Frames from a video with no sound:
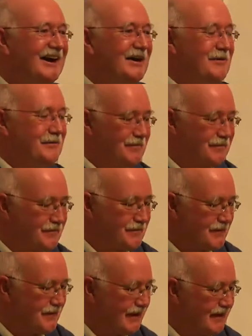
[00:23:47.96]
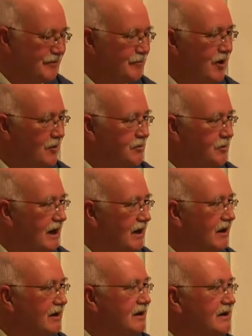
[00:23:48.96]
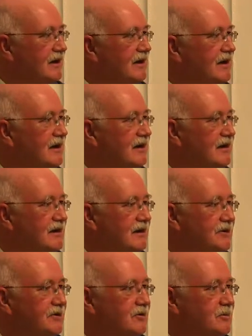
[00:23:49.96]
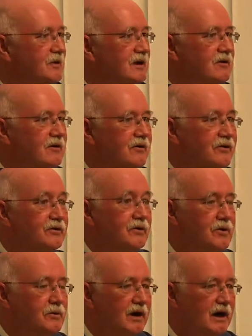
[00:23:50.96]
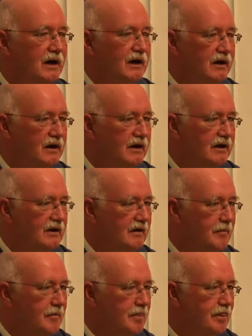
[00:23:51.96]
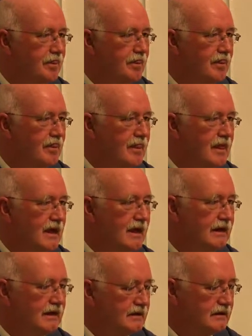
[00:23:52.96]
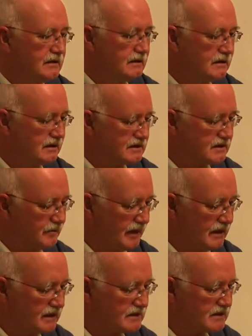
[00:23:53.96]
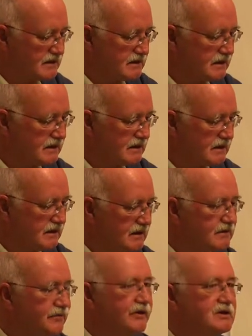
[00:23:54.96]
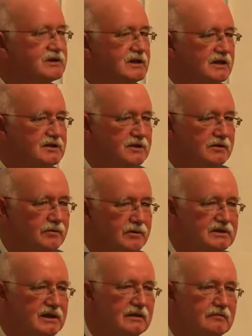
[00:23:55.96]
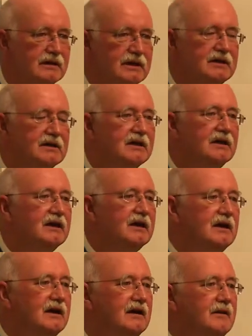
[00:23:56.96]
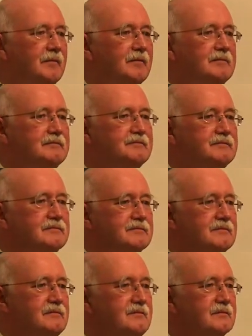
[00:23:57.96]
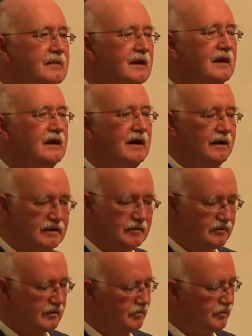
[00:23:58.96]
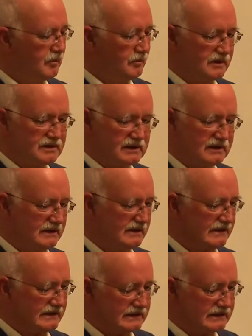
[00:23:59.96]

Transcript: um, barbed wire uh, at home we call thorn wire. Um, and this makes this first section, which I'll read. Um, I mean, the, the poem is in